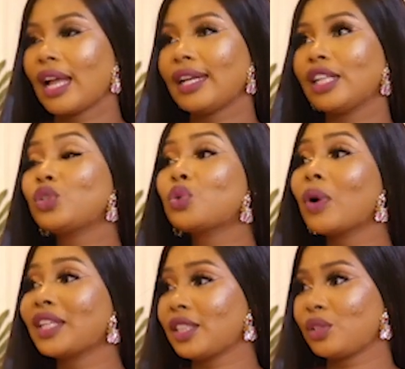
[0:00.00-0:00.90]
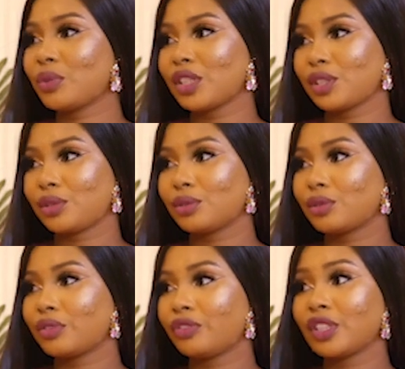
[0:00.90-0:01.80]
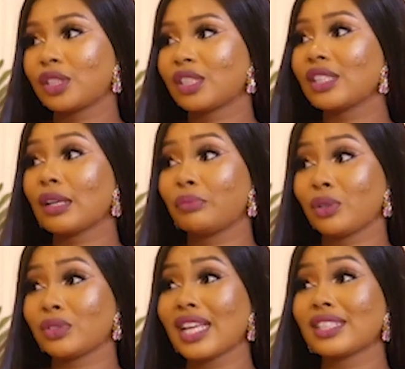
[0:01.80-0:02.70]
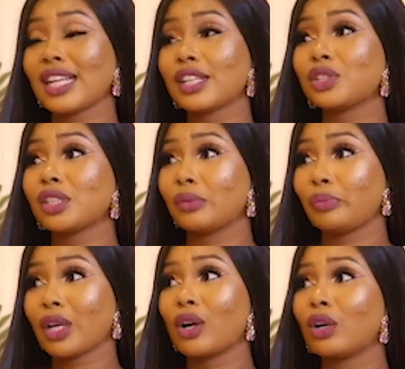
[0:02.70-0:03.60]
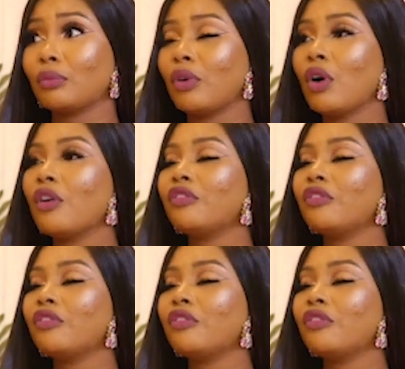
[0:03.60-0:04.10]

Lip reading: And in 2022, physical abuse has actually become